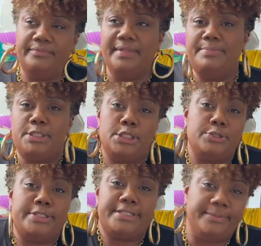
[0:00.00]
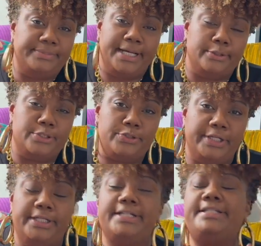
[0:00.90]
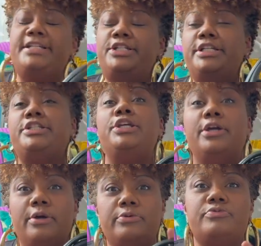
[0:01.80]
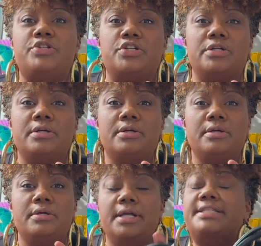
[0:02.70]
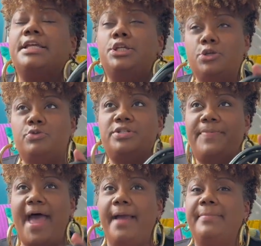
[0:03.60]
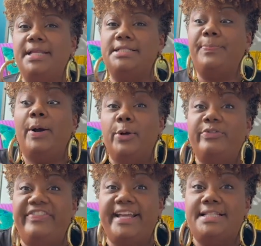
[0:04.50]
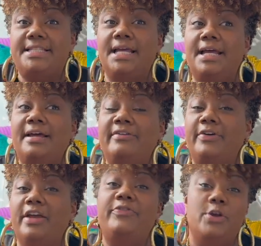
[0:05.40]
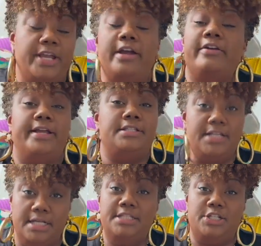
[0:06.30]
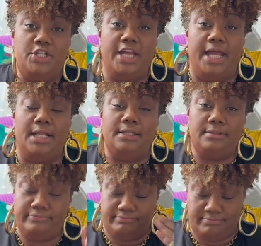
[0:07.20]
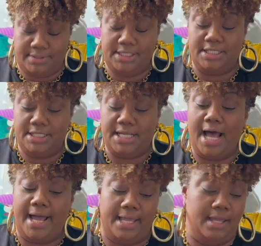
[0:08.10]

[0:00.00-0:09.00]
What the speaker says: I'm just going to skip down the street because this shit is huge. It's a huge bag, but it's perfect for if you're carrying tons of shit, such as I.